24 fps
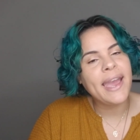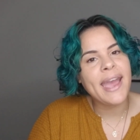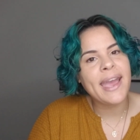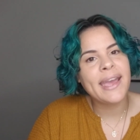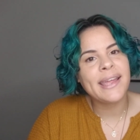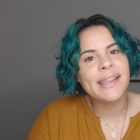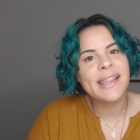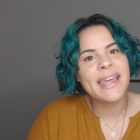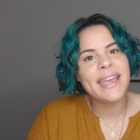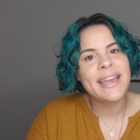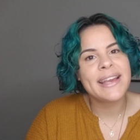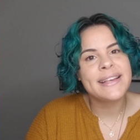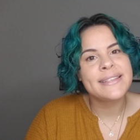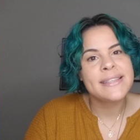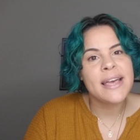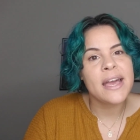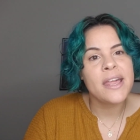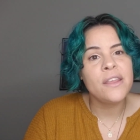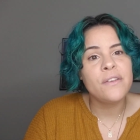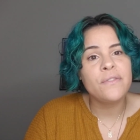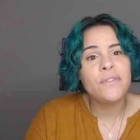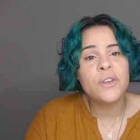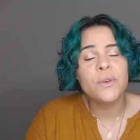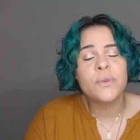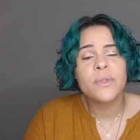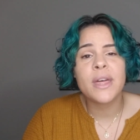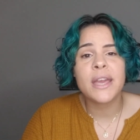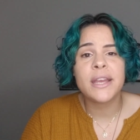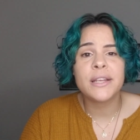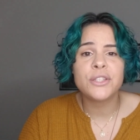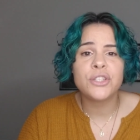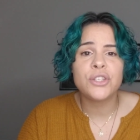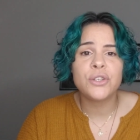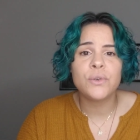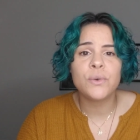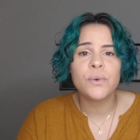And like I said, if you'd like
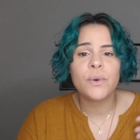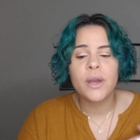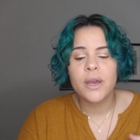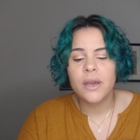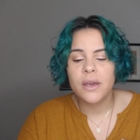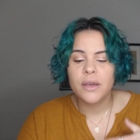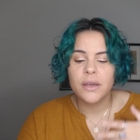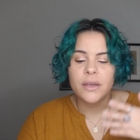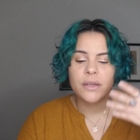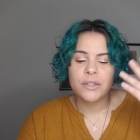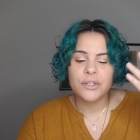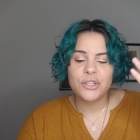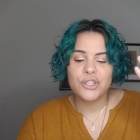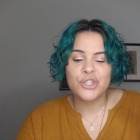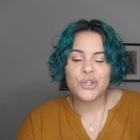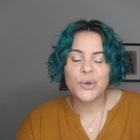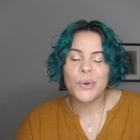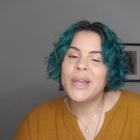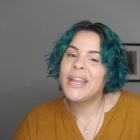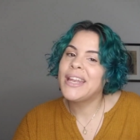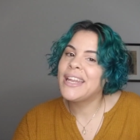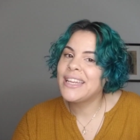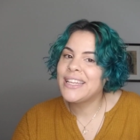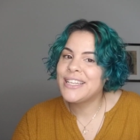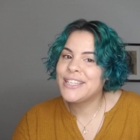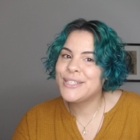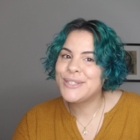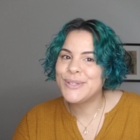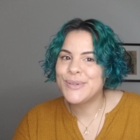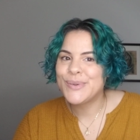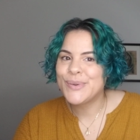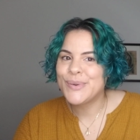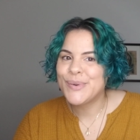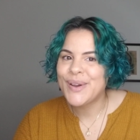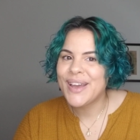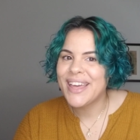to join and
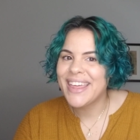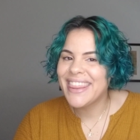do